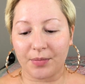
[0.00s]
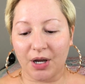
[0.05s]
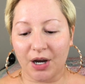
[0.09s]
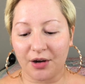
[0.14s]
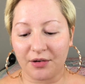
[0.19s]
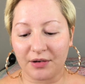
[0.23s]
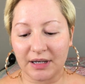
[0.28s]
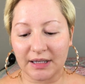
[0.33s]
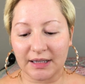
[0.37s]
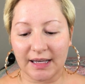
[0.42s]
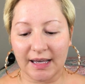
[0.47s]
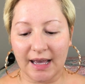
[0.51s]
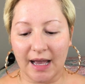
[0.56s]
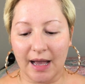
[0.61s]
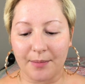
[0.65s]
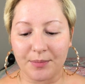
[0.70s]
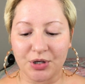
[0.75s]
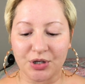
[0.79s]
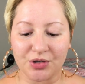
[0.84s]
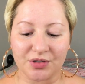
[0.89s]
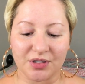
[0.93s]
Currently
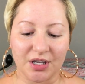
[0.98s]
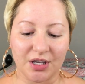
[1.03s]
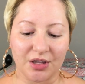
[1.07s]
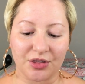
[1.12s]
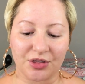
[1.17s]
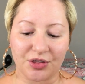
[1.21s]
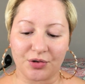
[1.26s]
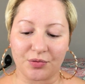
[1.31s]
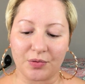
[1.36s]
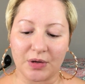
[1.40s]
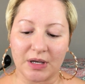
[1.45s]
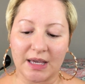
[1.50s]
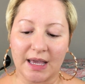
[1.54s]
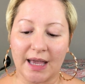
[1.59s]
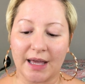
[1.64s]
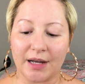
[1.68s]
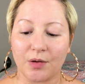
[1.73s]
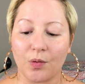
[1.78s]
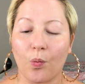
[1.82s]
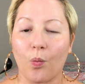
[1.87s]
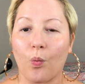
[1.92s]
I'm using
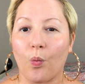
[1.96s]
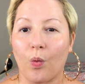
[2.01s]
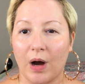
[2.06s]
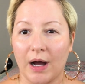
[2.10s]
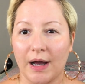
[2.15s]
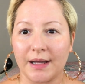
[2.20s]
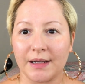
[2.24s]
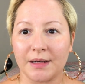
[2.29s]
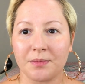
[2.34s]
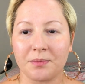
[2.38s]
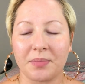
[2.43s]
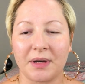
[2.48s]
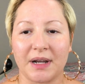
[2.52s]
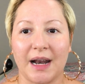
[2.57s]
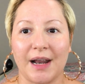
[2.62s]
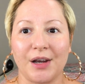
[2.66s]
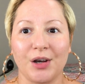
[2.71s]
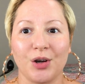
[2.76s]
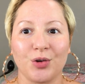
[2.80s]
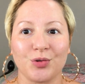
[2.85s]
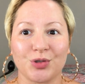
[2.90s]
3-in-1, but
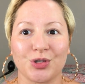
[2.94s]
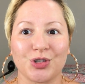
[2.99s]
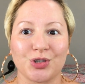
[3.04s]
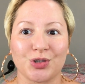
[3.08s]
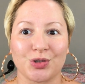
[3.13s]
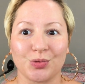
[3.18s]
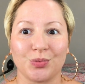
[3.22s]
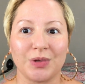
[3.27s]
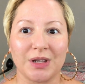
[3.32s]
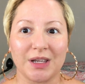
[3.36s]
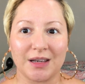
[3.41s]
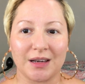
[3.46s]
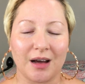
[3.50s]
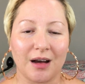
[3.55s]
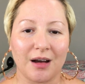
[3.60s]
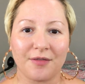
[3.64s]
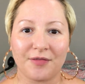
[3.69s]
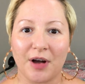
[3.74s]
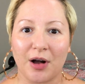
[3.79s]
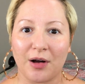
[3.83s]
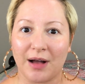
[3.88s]
I know soon
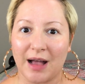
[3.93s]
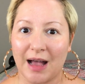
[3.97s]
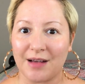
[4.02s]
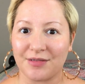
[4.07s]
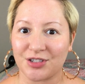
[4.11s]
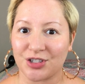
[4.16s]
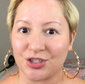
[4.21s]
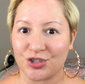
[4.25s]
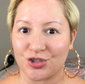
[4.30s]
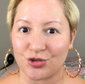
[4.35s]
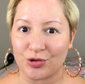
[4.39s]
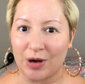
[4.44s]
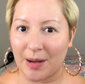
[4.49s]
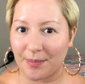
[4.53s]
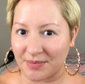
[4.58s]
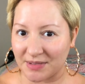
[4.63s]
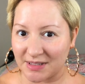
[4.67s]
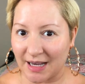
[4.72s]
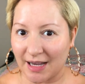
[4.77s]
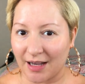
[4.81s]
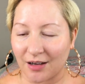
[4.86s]
enough I'll have to
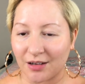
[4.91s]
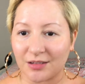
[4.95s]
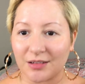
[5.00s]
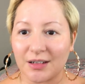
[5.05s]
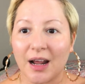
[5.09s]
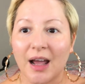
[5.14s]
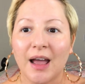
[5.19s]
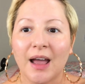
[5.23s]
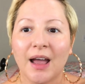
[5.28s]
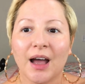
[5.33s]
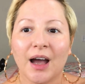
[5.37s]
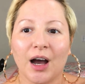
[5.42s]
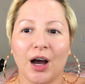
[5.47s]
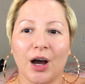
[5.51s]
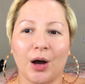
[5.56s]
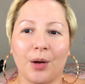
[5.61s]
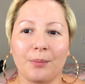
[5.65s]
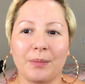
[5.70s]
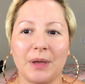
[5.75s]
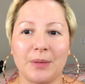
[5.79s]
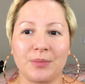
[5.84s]
drop down
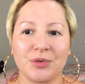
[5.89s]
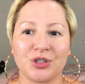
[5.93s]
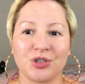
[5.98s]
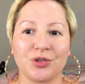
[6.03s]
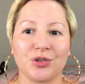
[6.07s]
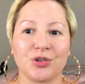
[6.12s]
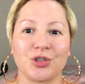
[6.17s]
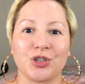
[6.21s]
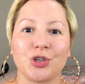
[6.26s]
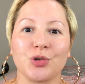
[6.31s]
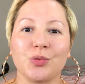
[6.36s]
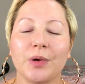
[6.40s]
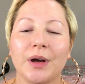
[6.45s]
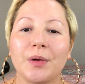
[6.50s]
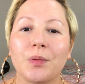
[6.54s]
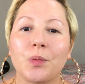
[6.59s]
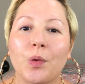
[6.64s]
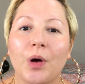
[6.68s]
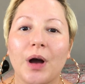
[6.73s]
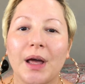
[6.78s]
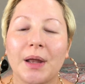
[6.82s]
maybe to the
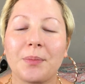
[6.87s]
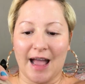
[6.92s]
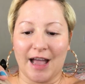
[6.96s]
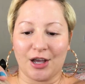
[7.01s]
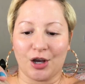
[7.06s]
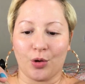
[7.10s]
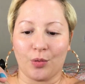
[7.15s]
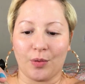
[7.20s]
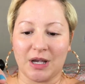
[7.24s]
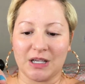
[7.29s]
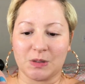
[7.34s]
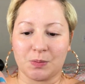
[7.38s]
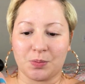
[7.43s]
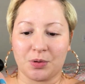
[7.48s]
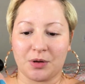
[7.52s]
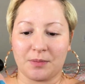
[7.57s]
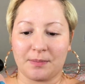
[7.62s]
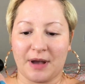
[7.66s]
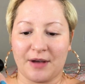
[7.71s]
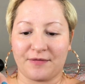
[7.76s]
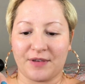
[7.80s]
2-in-1. I always
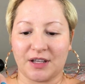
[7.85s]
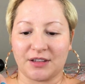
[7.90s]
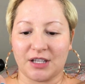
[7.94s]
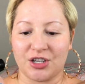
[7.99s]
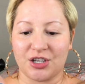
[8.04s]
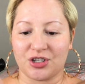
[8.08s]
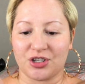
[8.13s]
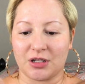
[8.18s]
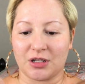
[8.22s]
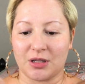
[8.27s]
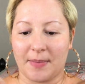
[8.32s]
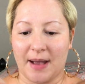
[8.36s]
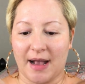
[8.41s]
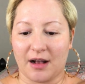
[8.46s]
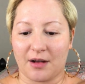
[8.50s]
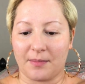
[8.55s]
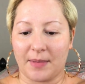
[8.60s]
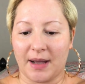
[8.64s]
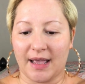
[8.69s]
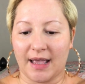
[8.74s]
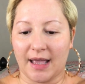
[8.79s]
put my foundation on the
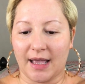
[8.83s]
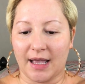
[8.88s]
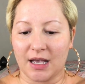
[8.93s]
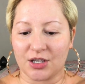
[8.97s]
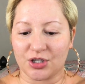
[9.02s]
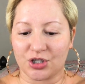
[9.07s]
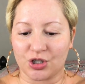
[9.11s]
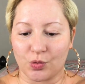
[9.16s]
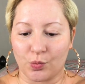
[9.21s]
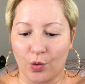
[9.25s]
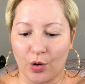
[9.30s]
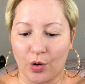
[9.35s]
back of my hand to